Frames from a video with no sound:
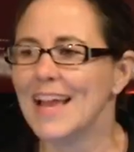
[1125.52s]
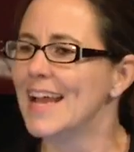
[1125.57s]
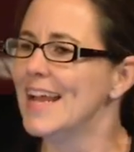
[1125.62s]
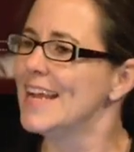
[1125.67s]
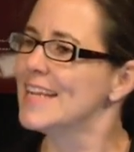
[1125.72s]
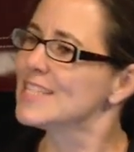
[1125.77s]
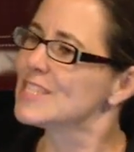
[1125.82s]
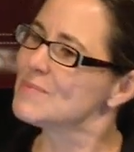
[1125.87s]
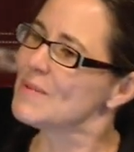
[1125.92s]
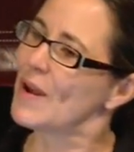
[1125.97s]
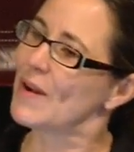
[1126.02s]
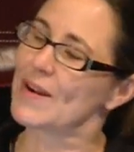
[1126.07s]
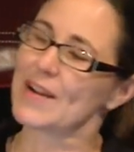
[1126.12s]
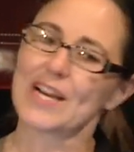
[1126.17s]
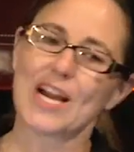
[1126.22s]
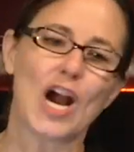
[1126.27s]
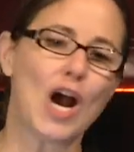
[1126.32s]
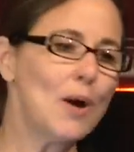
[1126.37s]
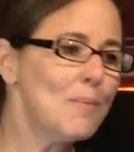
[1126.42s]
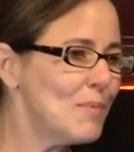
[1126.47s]
It's about
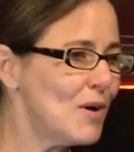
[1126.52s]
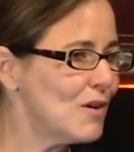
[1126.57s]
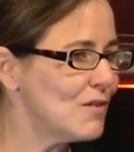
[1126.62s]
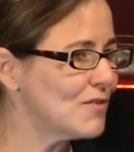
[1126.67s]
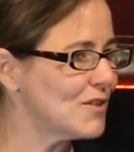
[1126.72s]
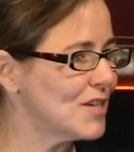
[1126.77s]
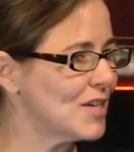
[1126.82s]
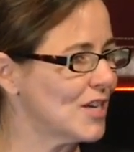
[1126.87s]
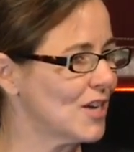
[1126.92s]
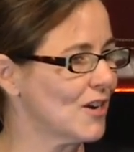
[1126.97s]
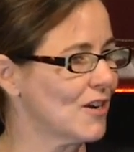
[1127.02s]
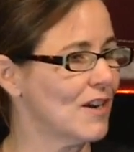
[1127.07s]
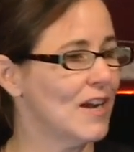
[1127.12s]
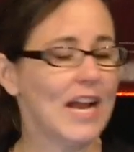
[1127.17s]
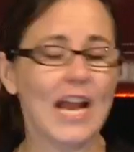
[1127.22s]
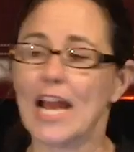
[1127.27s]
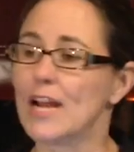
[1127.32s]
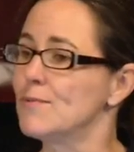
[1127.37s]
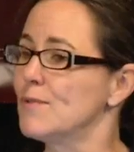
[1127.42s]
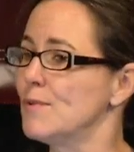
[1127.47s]
come over here
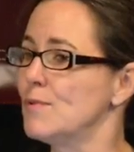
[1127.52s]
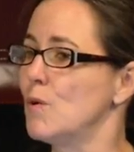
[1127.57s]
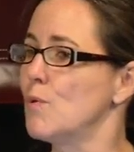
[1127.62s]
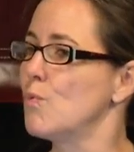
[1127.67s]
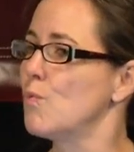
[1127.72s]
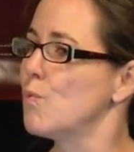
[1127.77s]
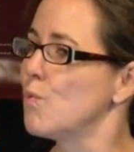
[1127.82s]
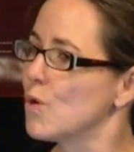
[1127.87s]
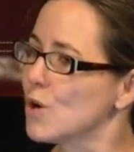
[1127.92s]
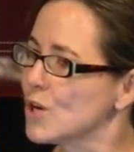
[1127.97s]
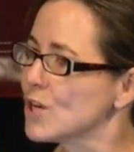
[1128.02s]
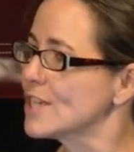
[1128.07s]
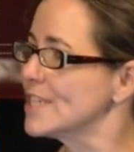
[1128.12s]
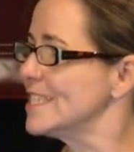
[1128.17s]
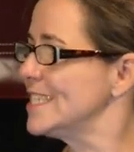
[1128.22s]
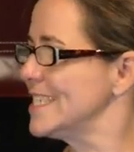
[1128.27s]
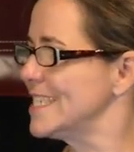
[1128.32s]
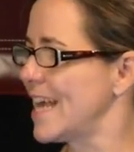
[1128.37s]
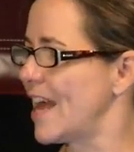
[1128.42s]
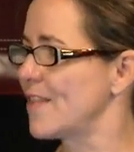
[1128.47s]
and we will work
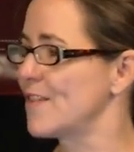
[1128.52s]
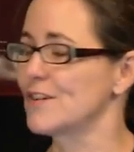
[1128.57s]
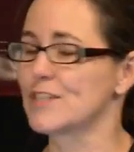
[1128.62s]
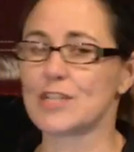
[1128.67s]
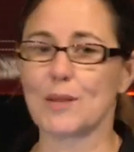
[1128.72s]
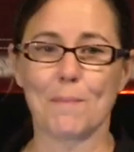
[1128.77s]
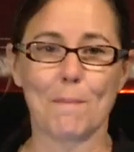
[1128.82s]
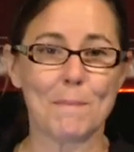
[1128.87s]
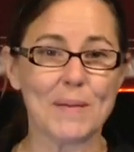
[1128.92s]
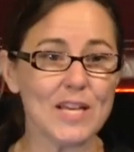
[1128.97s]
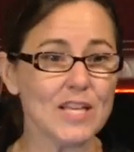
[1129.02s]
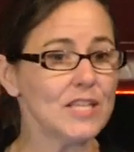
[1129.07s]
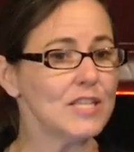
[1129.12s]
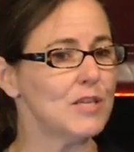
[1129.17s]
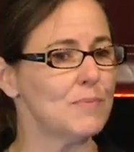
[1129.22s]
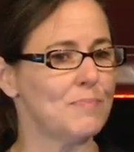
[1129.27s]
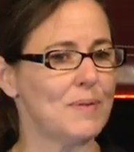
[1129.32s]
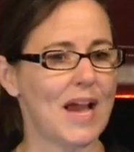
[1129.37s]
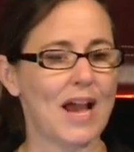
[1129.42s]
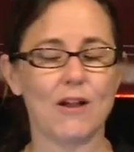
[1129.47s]
together to build
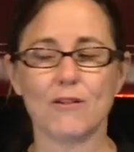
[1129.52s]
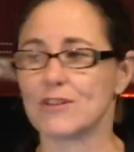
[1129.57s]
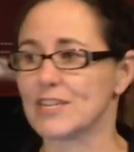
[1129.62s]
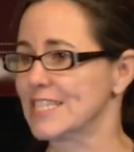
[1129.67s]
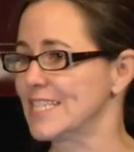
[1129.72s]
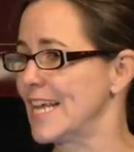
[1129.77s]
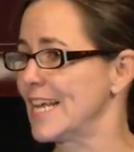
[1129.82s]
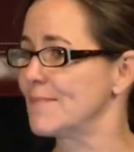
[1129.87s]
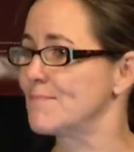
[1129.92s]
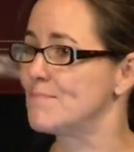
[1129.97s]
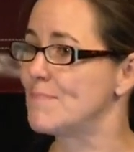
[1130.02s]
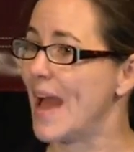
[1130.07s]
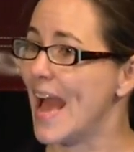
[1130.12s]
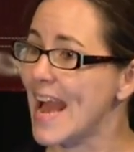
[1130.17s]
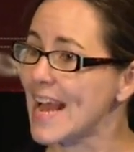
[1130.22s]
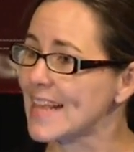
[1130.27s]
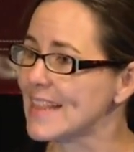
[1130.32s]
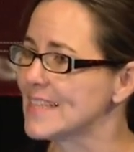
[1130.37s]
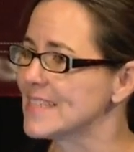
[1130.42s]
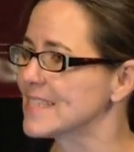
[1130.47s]
the power to take
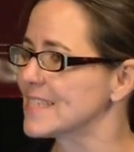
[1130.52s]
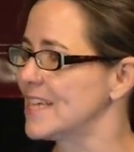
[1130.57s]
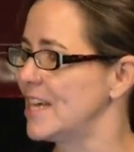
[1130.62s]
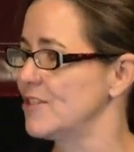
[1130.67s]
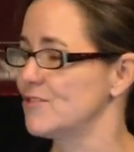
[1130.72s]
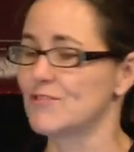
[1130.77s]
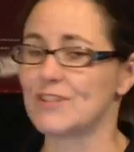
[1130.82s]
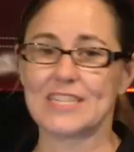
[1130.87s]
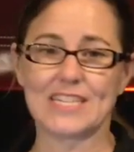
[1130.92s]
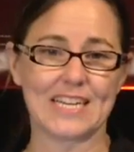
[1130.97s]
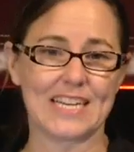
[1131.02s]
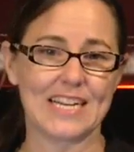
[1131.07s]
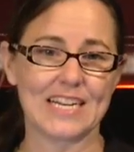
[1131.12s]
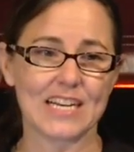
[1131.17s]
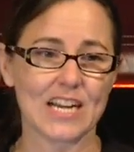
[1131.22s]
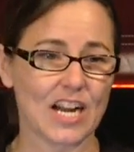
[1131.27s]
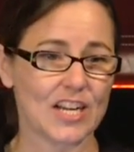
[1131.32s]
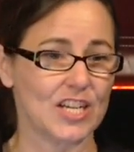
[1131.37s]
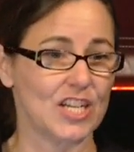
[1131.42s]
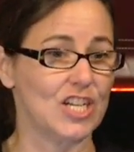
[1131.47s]
back this country, to get
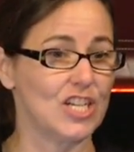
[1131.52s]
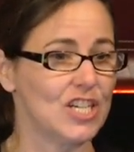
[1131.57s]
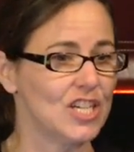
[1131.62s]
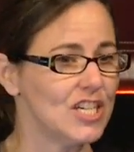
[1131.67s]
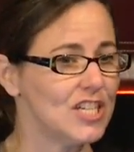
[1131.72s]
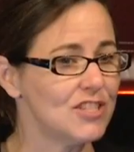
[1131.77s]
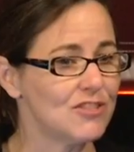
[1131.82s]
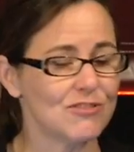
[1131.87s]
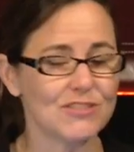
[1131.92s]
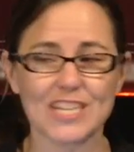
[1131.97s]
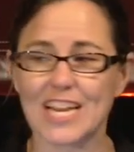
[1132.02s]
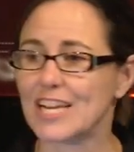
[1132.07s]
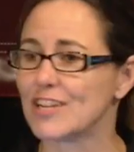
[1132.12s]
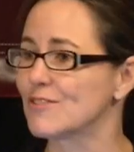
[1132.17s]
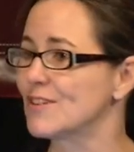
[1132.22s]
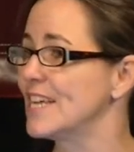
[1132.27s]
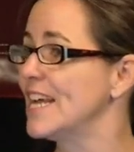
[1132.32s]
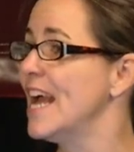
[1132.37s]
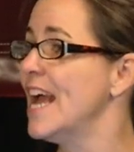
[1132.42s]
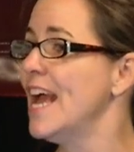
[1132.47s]
it on a good
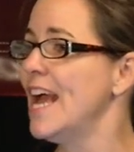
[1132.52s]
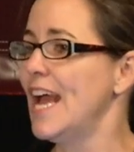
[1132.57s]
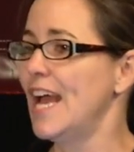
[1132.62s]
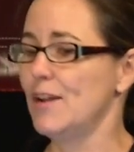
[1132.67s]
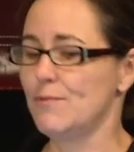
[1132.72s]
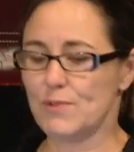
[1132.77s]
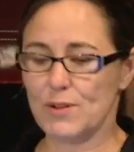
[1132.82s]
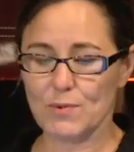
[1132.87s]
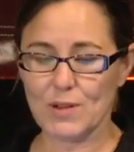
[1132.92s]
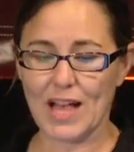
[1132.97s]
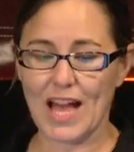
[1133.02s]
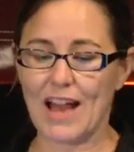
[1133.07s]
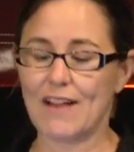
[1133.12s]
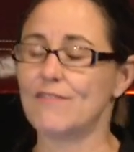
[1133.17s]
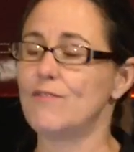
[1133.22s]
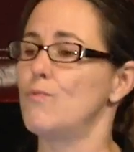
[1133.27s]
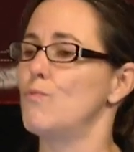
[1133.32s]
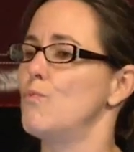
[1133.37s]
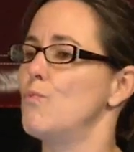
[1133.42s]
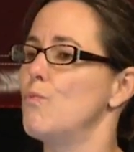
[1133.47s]
trajectory, and we will have
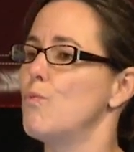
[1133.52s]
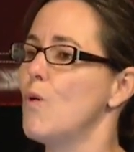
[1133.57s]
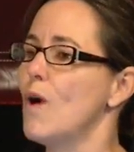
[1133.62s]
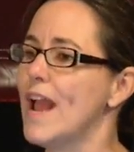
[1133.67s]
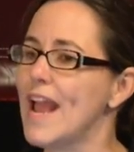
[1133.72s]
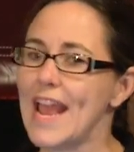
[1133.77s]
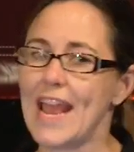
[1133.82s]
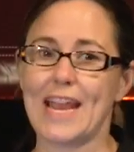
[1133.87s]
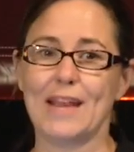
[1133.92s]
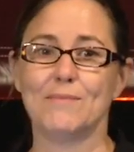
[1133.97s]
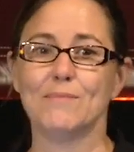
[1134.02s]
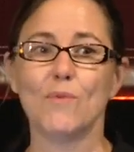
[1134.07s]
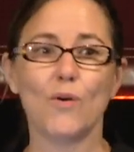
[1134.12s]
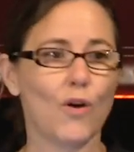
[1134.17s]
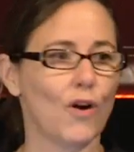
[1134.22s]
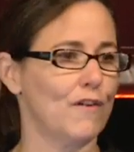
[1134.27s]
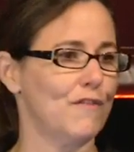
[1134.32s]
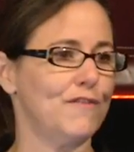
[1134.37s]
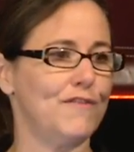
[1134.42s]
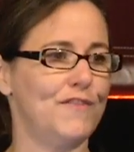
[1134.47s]
way
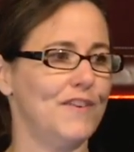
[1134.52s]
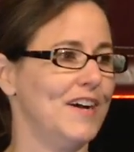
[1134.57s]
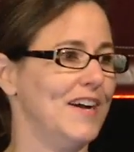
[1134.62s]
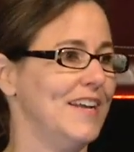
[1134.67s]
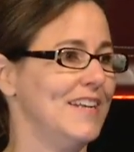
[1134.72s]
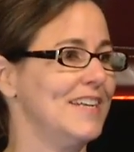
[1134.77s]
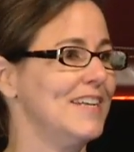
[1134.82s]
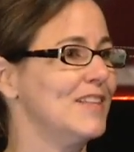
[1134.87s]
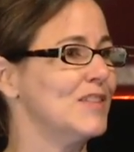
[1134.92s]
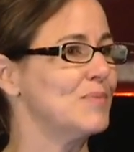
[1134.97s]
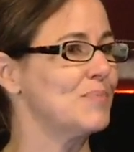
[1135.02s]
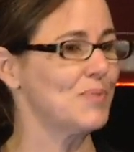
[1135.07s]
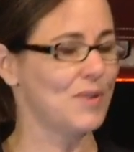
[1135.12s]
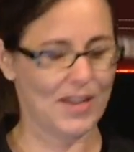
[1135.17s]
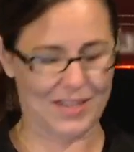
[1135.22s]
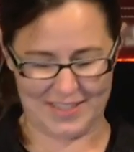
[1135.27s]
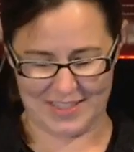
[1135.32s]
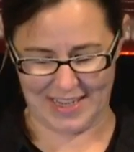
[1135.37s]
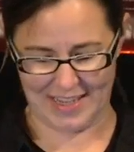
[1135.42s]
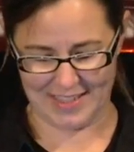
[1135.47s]
more fun in the
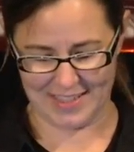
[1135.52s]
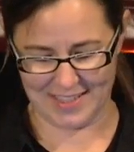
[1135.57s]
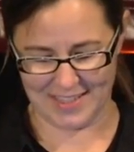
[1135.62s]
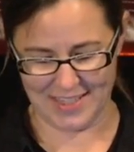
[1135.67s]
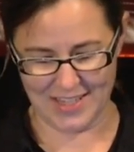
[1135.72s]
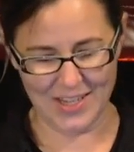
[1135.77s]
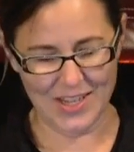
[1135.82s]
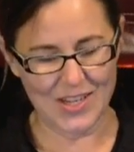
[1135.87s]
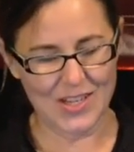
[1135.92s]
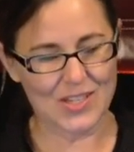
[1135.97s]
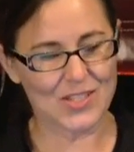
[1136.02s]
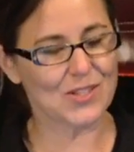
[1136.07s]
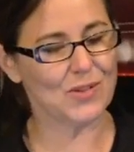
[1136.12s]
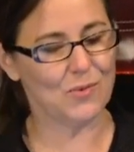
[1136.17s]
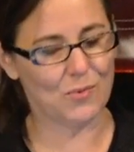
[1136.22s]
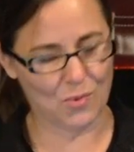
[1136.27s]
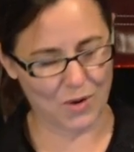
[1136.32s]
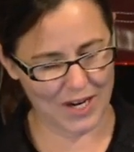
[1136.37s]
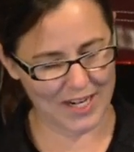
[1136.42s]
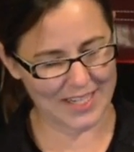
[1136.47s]
process. So
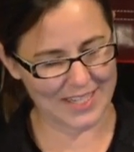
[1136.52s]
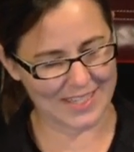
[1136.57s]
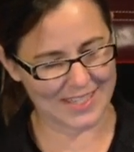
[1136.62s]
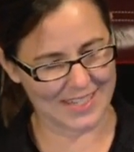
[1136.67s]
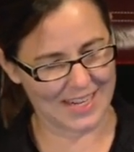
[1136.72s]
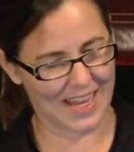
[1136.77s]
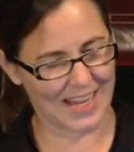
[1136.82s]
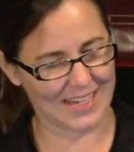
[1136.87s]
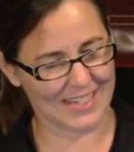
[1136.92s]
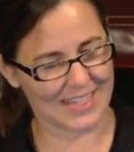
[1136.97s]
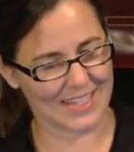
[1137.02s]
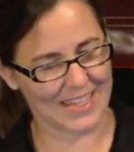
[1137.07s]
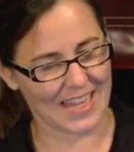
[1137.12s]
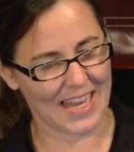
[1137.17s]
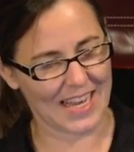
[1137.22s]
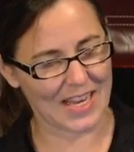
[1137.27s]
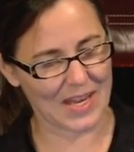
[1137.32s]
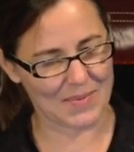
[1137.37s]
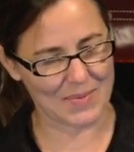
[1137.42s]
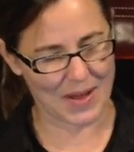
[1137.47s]
what is not to
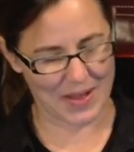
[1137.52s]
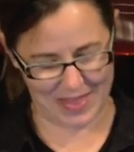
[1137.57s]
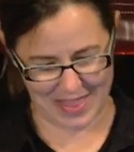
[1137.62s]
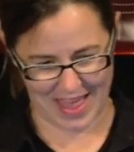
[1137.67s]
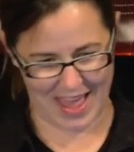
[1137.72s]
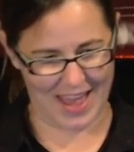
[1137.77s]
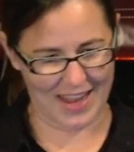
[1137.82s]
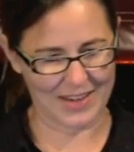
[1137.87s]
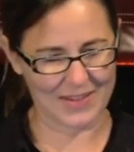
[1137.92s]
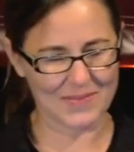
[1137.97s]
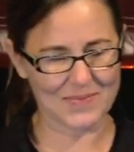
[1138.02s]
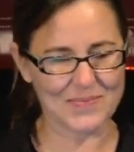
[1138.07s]
like about that?